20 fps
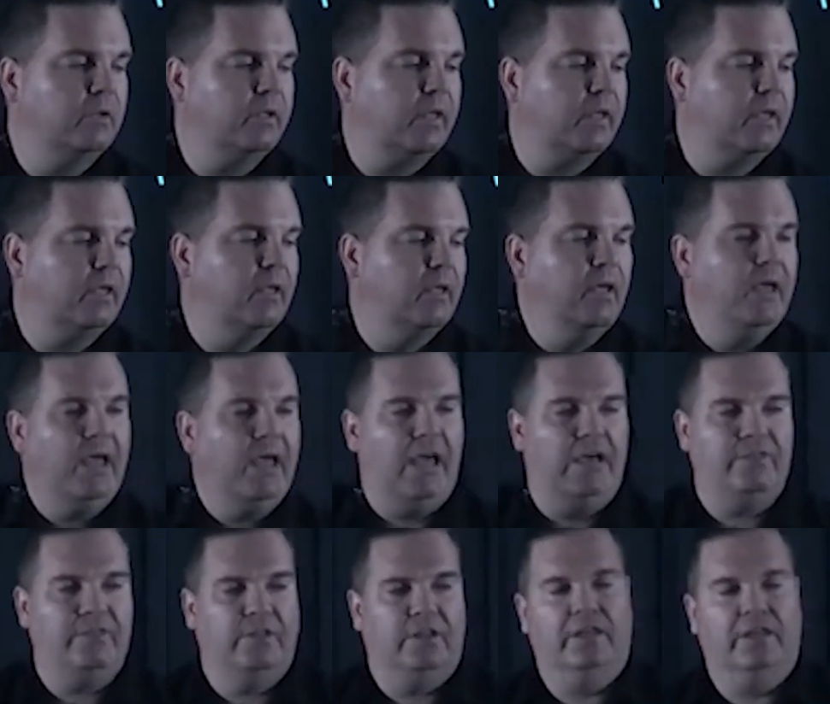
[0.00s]
Okay.
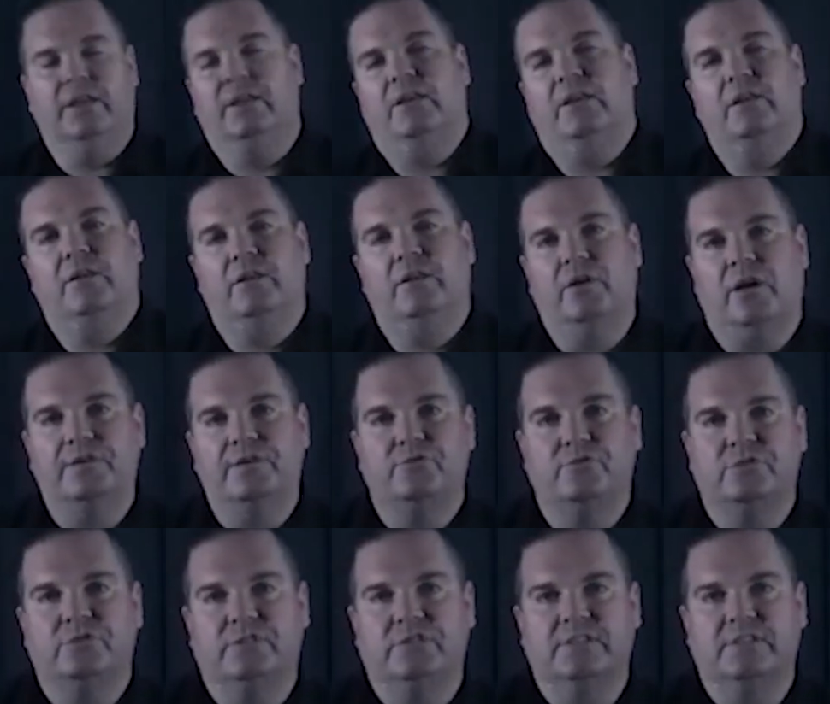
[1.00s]
And the
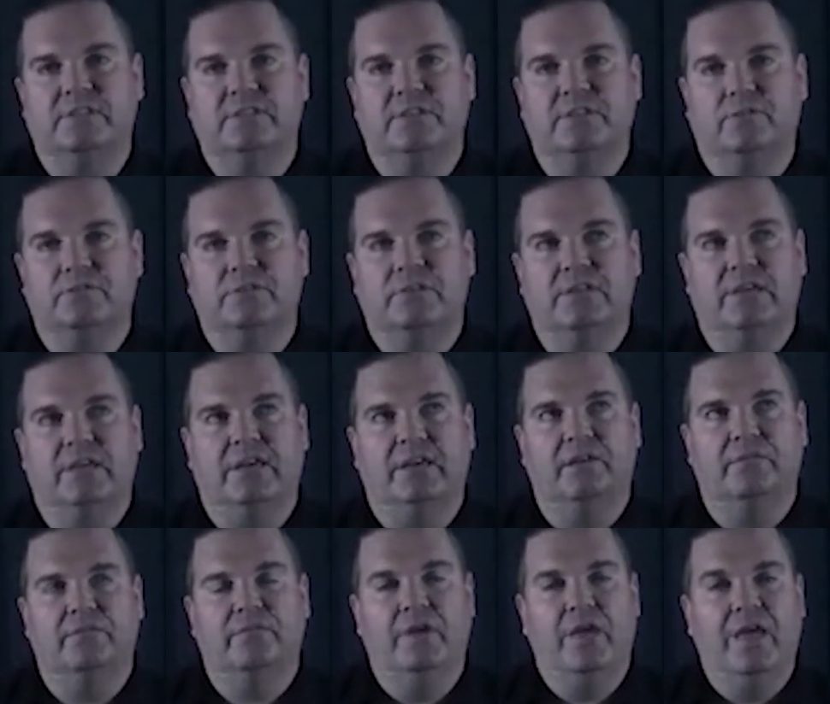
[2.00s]
nitrogen is a delta
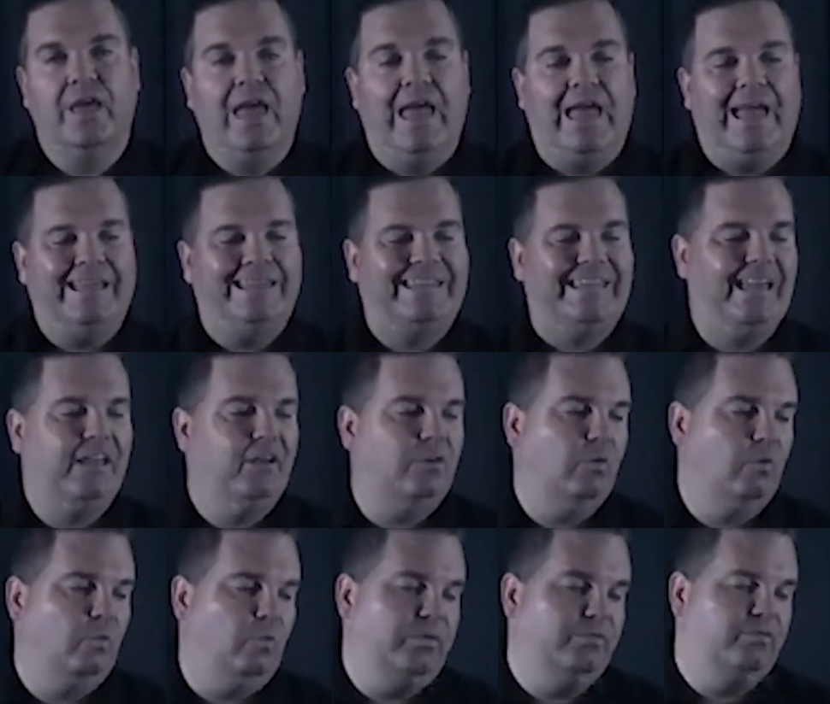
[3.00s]
negative.
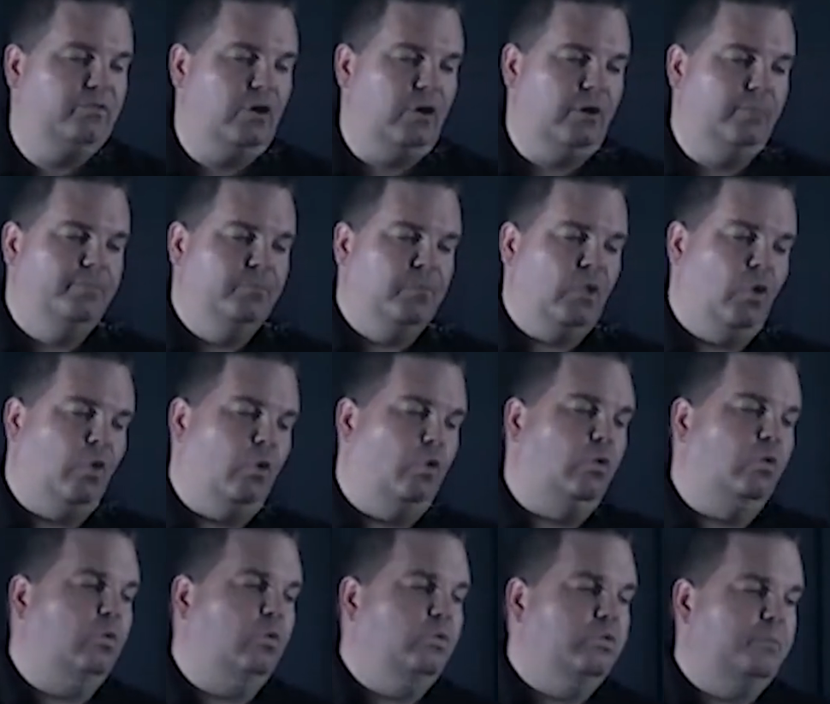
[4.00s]
Again, we've got
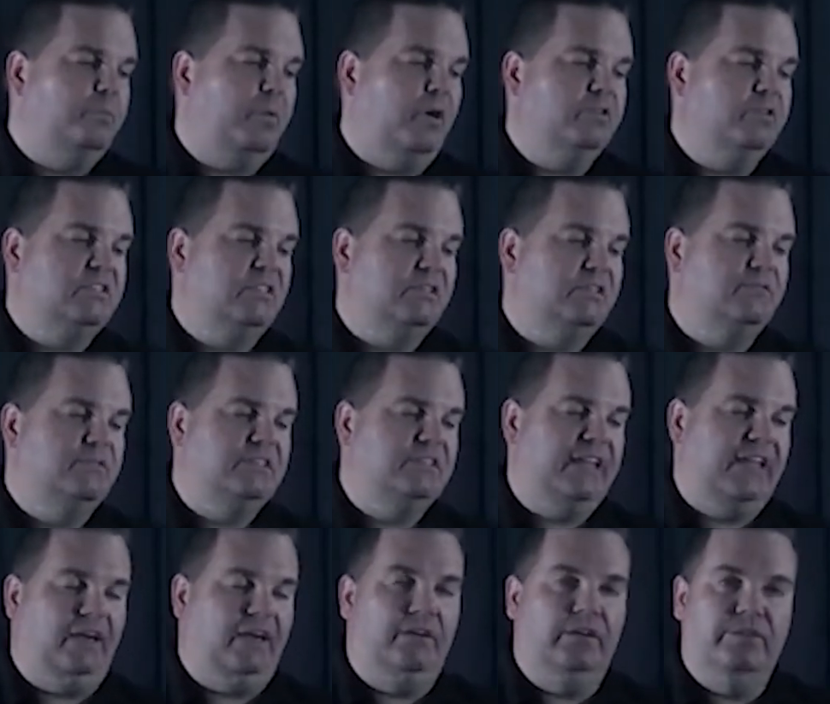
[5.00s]
all the positives
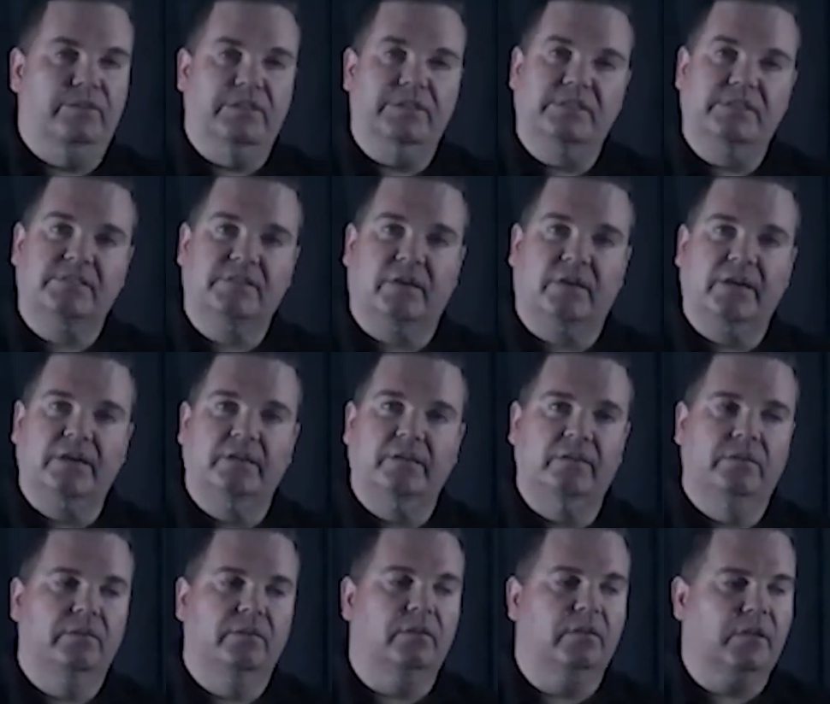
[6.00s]
down this
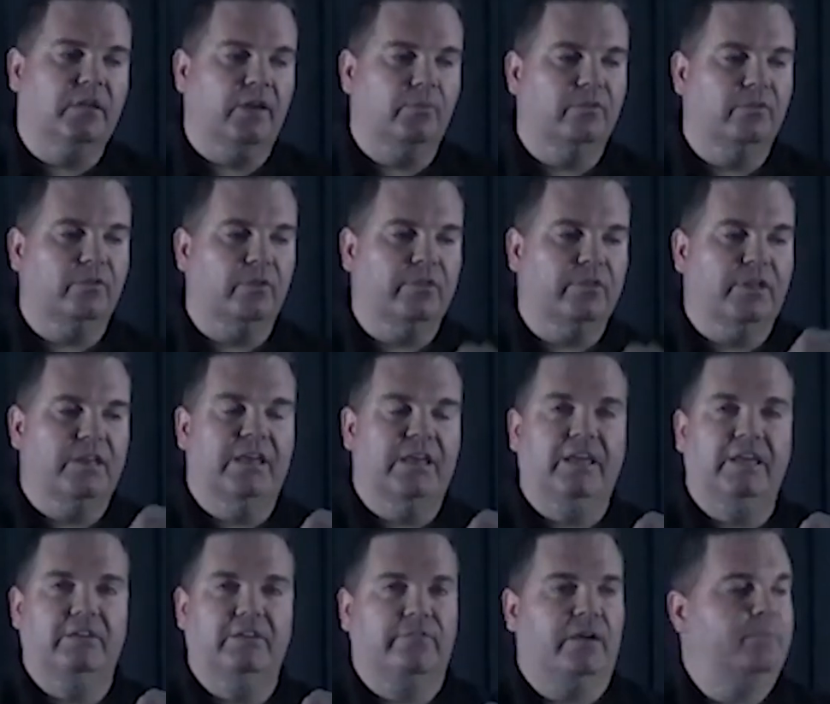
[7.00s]
side. Okay, we've got the
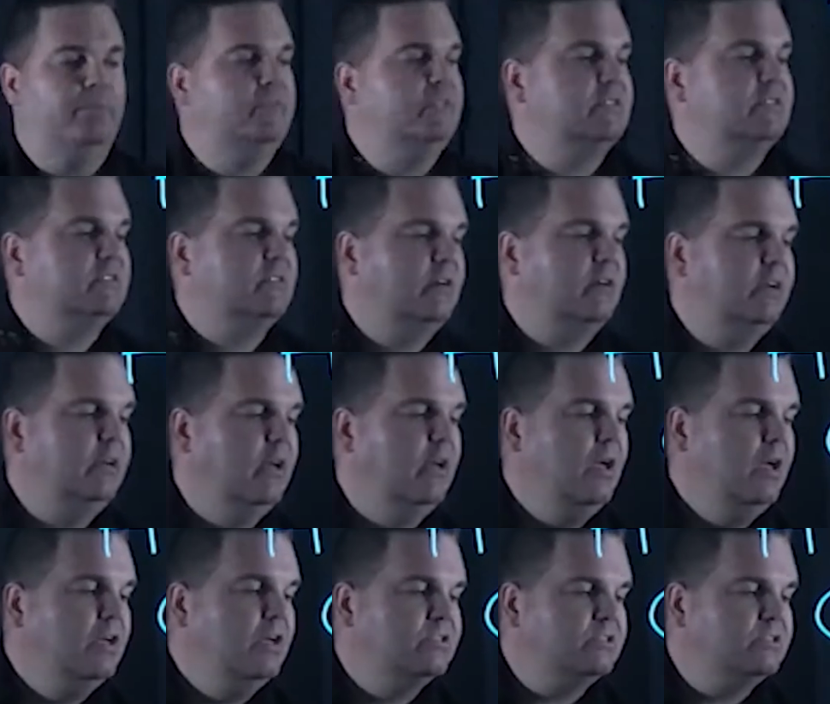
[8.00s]
negative up this side.